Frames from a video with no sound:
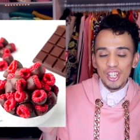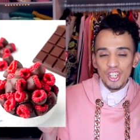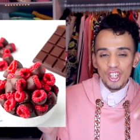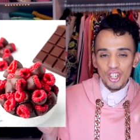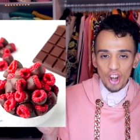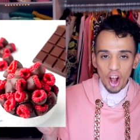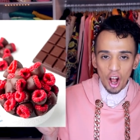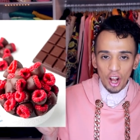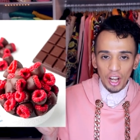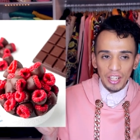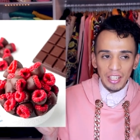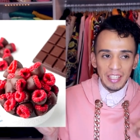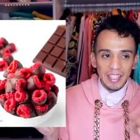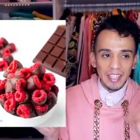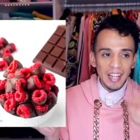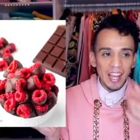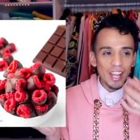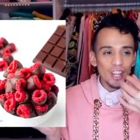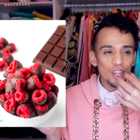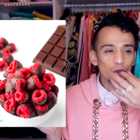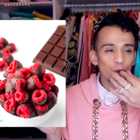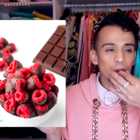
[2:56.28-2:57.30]
chocolate
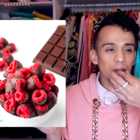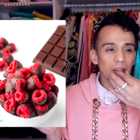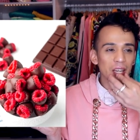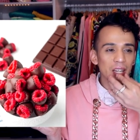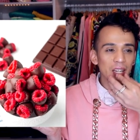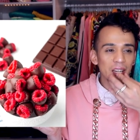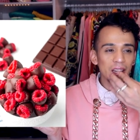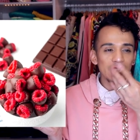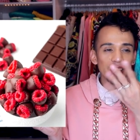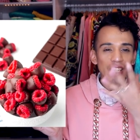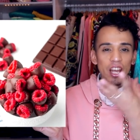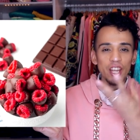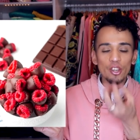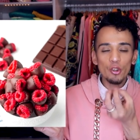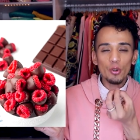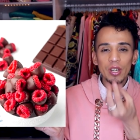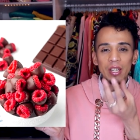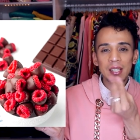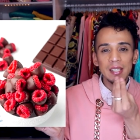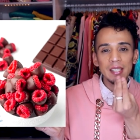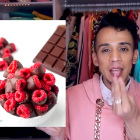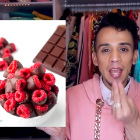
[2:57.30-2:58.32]
and you eat it, and you
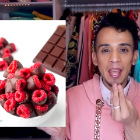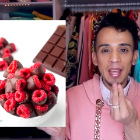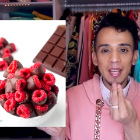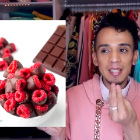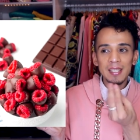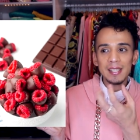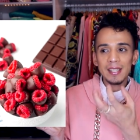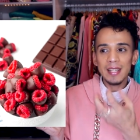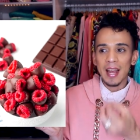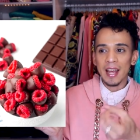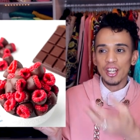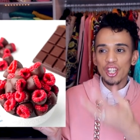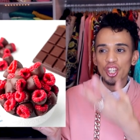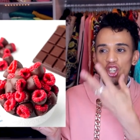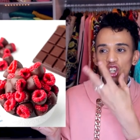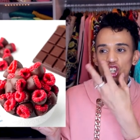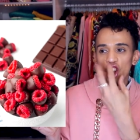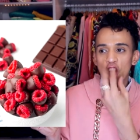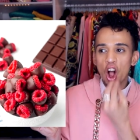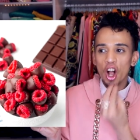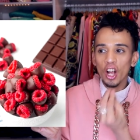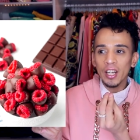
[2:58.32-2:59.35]
can taste that
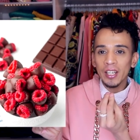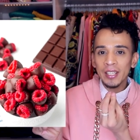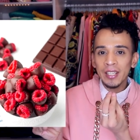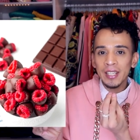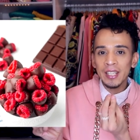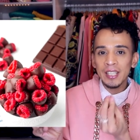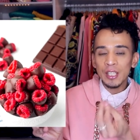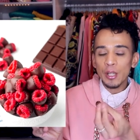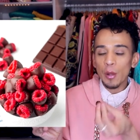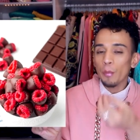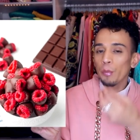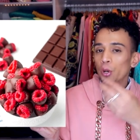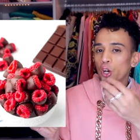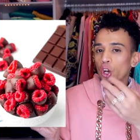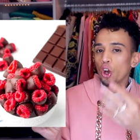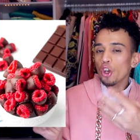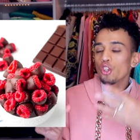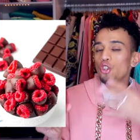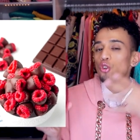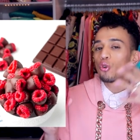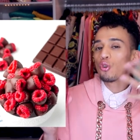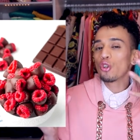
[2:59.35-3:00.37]
chocolate in it, but
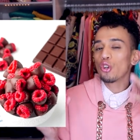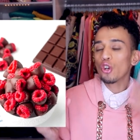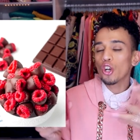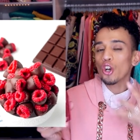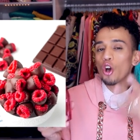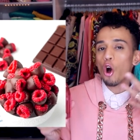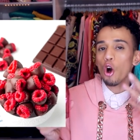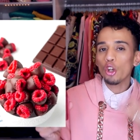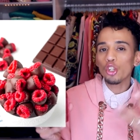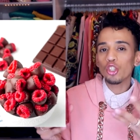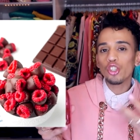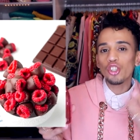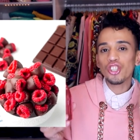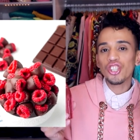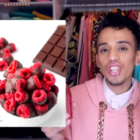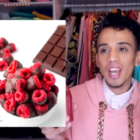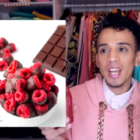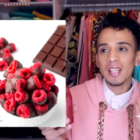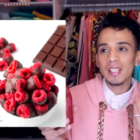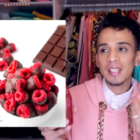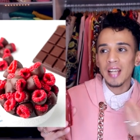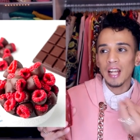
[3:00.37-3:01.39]
you could also taste